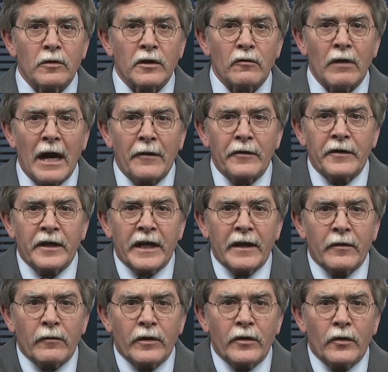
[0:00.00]
were crowded
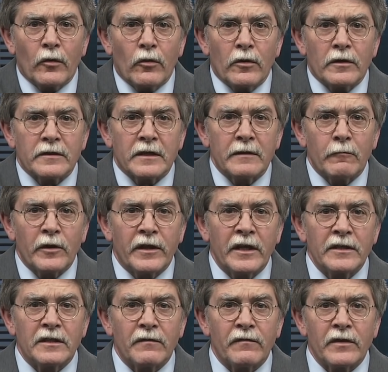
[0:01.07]
together indoors with
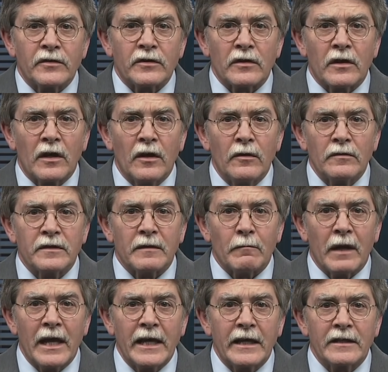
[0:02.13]
insufficient clothes and
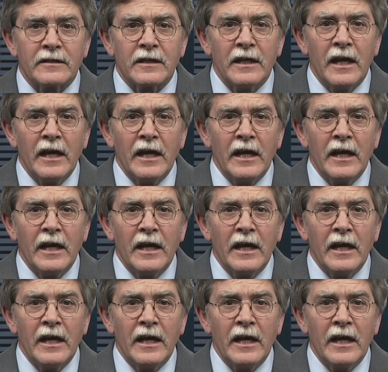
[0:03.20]
blankets,